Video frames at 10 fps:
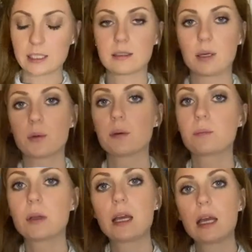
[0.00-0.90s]
They were,
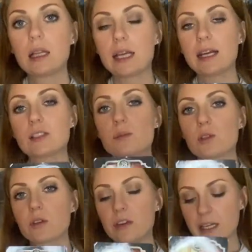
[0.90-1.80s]
they had some
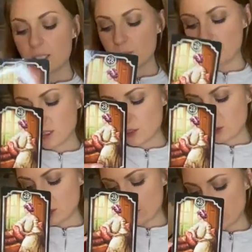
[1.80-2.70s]
sort of an
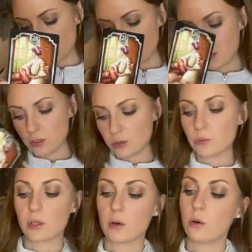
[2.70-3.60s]
expectation here, something to do
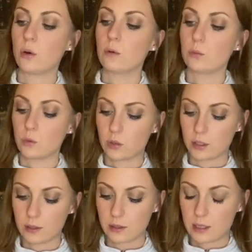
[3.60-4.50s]
with a home
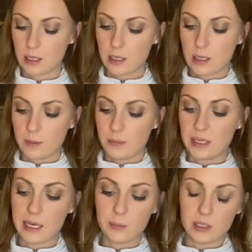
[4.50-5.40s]
or
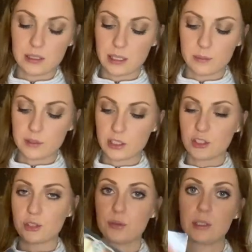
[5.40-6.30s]
being able to
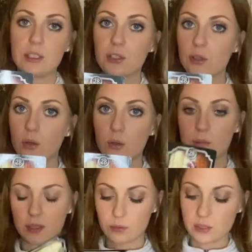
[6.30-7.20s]
sabotage you in your
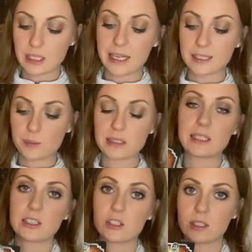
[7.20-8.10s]
home. There was an
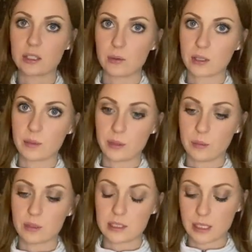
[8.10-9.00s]
expectation that they were going to be
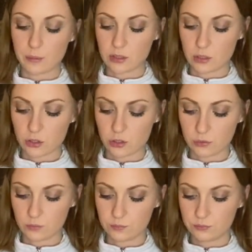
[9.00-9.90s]
able to sabotage
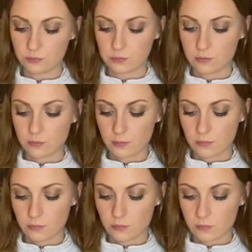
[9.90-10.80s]
you,
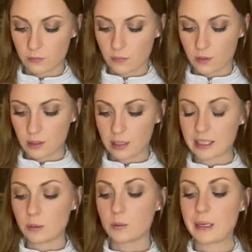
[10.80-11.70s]
that
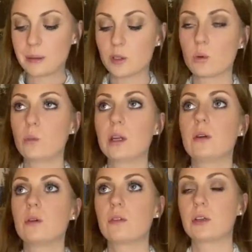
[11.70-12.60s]
they would be able to win
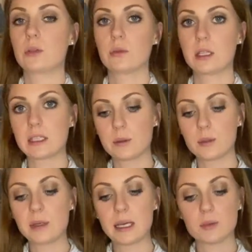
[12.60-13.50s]
over you, that they
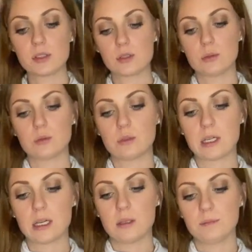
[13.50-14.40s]
would be able to
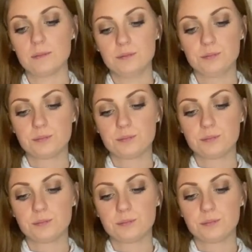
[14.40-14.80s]
um,